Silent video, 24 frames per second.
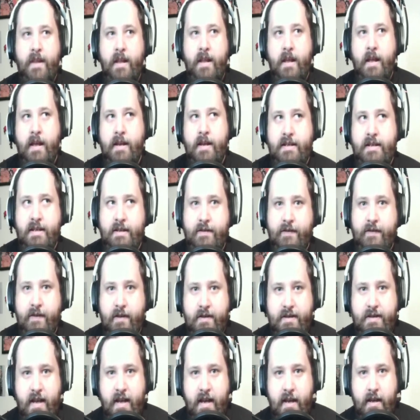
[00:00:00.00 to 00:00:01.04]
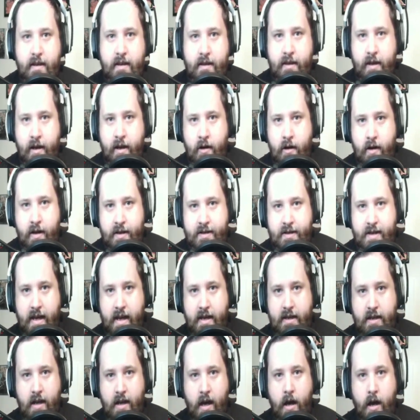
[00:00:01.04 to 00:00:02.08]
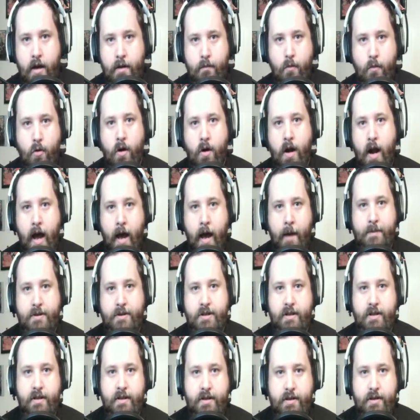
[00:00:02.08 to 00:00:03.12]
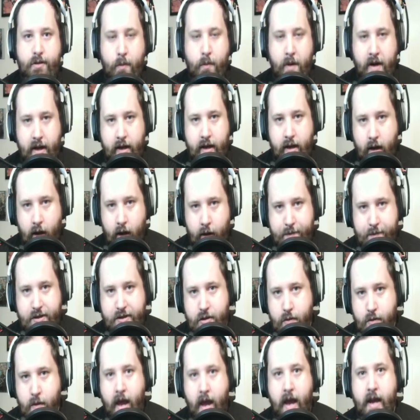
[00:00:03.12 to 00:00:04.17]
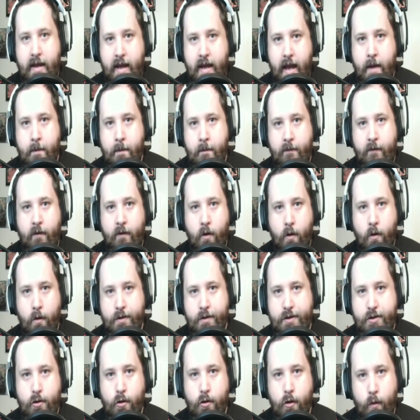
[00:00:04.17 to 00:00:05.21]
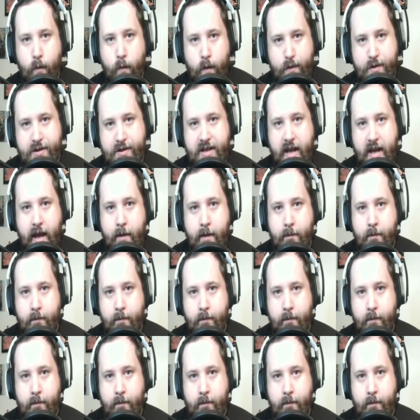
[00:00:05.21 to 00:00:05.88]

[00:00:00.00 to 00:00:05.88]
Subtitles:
It just feels like there is a ton more options when it comes to endgame for old school RuneScape.